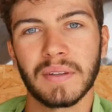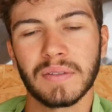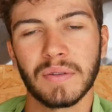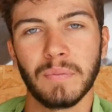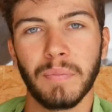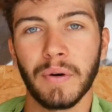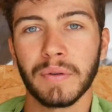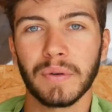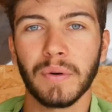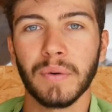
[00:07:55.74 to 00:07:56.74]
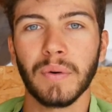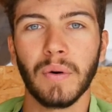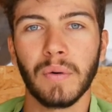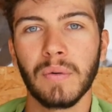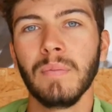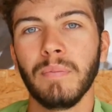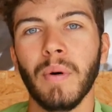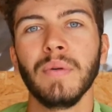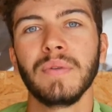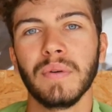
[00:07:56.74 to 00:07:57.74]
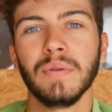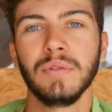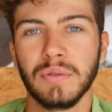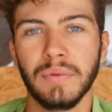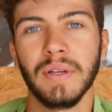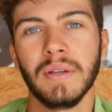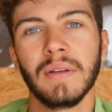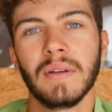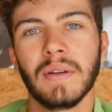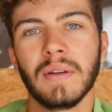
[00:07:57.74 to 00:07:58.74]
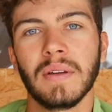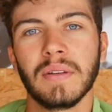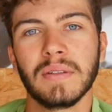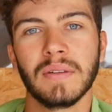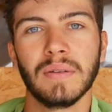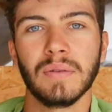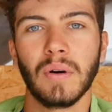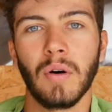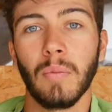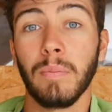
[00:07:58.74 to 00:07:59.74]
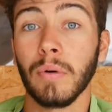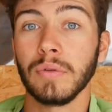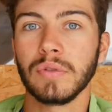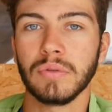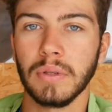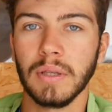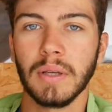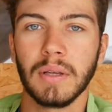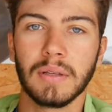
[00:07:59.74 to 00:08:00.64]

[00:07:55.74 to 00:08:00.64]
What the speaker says: so 0.00, 0.03, so or 0.3.